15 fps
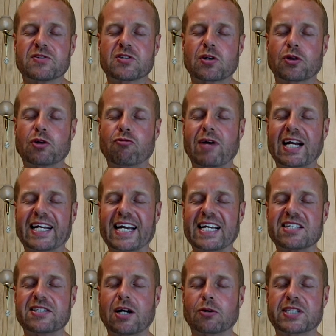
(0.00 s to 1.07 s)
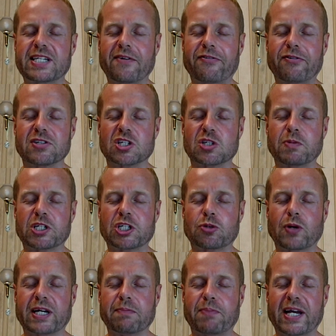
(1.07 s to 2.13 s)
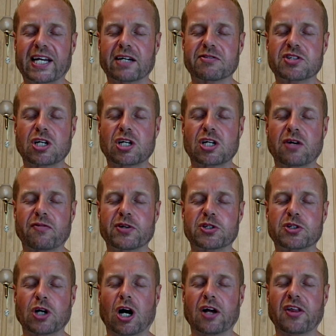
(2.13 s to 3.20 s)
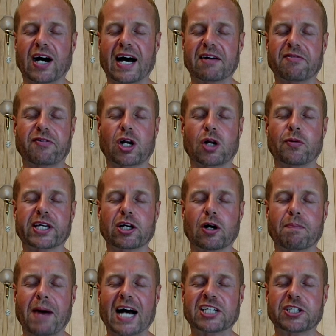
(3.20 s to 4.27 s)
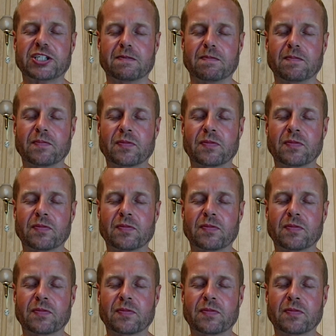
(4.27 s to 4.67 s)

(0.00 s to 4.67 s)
so there really is no difference between being of service to other and following your passion.